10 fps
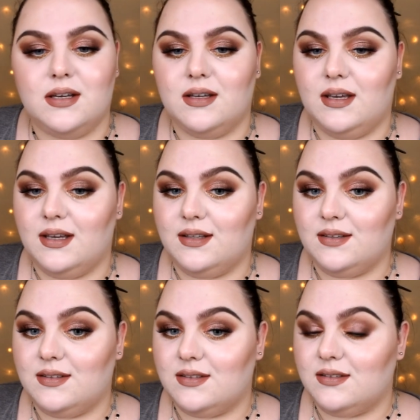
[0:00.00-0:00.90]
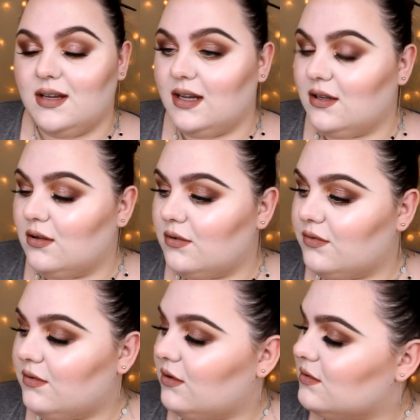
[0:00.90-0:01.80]
and I
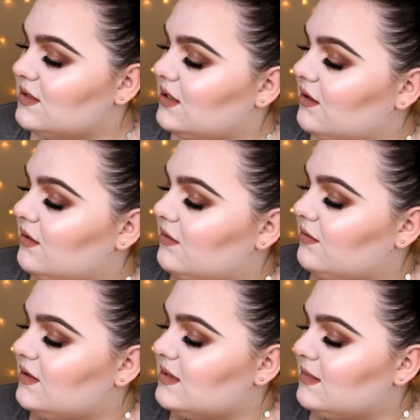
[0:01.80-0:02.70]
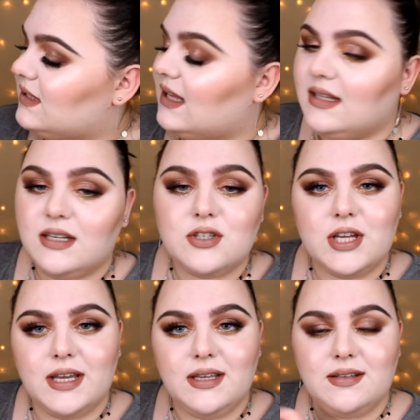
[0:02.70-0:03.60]
love also this metallic
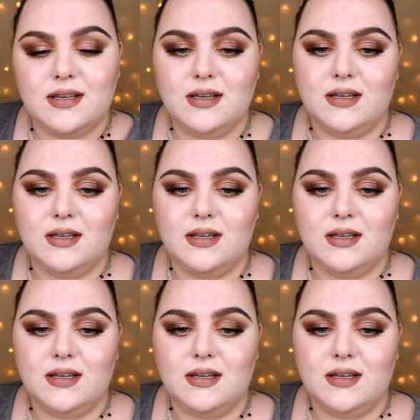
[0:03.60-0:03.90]
shade,